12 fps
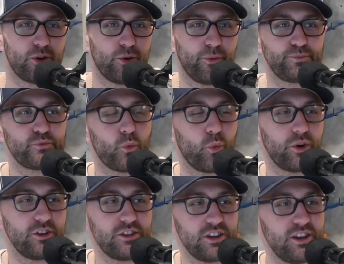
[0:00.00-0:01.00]
so
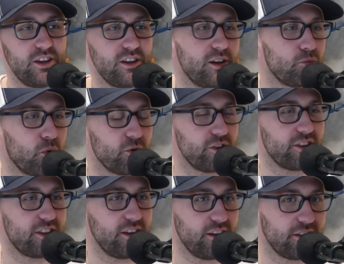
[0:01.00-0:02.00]
one of the
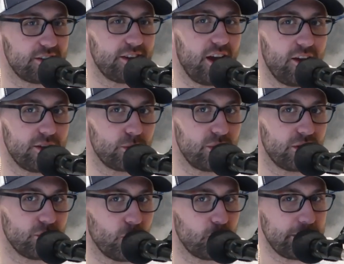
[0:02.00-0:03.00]
important things as
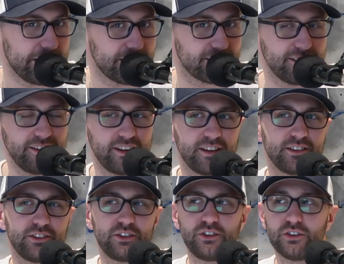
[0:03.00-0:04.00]
we grow bigger
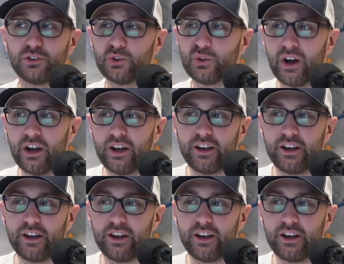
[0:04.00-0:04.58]
is to